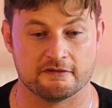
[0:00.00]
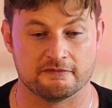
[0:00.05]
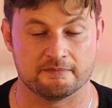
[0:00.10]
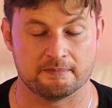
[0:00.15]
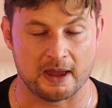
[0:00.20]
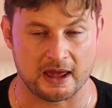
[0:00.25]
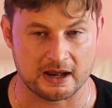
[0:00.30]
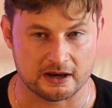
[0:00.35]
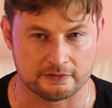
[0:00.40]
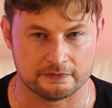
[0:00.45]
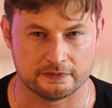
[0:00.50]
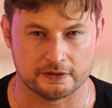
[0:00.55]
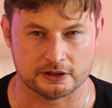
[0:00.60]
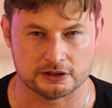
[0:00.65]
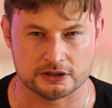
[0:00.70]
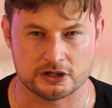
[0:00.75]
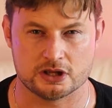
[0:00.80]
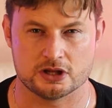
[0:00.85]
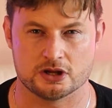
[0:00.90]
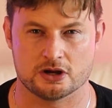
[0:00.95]
of
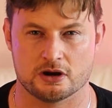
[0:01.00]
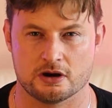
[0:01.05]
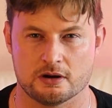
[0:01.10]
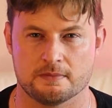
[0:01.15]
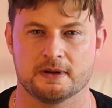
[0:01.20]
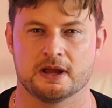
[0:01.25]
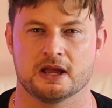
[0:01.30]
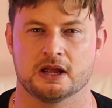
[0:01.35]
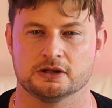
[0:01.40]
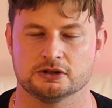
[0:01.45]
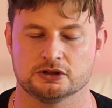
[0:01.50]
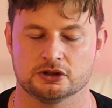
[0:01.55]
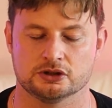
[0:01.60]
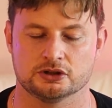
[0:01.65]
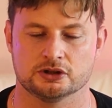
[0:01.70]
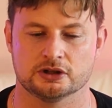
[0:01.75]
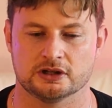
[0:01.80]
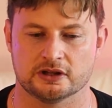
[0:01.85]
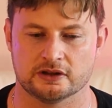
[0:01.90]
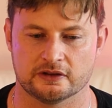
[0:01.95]
benefit to the European
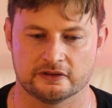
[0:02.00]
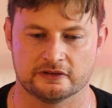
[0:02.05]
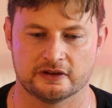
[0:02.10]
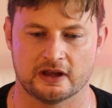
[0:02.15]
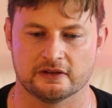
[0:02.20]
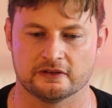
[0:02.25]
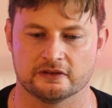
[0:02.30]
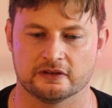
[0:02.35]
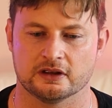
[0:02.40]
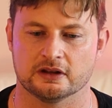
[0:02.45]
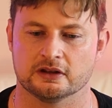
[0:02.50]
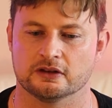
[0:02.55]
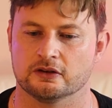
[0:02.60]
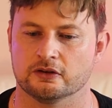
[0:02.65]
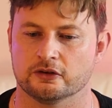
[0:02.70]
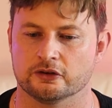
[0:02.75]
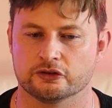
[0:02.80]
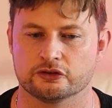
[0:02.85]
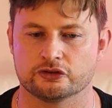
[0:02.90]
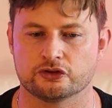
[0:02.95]
Union in the sense that
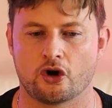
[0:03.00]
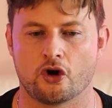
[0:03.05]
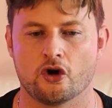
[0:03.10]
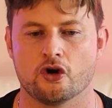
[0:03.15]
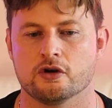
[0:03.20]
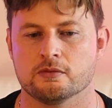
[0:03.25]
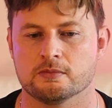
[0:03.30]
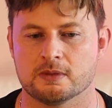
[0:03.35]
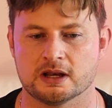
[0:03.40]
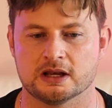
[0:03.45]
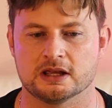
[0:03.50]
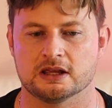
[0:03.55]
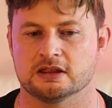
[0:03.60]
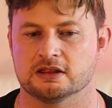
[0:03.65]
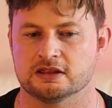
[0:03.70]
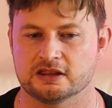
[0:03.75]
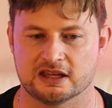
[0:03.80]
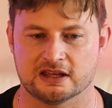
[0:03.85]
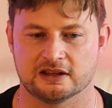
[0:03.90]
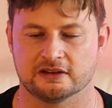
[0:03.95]
there are so
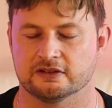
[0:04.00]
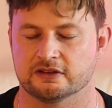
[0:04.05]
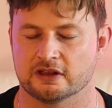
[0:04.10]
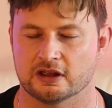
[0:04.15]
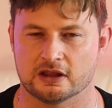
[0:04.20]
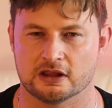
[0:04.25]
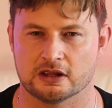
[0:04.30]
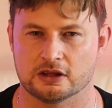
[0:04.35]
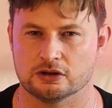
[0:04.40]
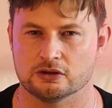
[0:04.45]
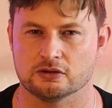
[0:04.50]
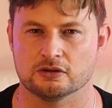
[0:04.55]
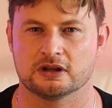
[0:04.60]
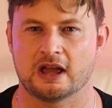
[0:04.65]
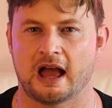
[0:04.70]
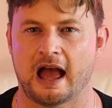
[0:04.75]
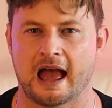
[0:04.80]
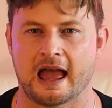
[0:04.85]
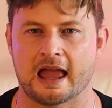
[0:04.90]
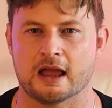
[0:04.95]
many things that
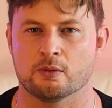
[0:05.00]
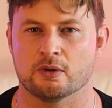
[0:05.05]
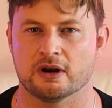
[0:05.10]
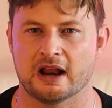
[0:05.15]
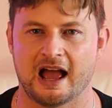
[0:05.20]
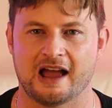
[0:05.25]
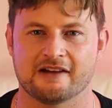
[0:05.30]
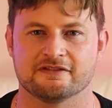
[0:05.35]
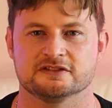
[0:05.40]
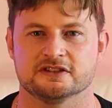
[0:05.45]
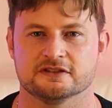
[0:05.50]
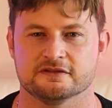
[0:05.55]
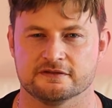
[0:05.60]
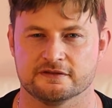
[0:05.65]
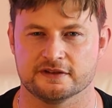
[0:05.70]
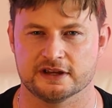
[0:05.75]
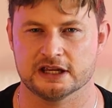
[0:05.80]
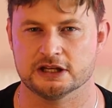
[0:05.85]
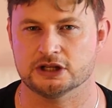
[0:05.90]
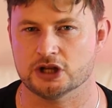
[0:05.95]
the UK would have to
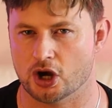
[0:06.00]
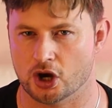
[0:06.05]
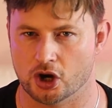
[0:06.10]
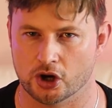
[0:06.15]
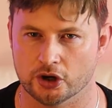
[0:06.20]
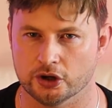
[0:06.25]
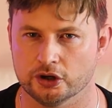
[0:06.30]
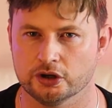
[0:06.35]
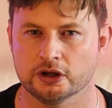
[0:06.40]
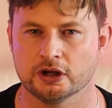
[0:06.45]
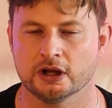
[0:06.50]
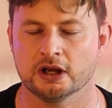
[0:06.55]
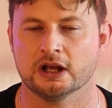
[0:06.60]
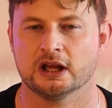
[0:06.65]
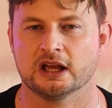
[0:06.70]
veto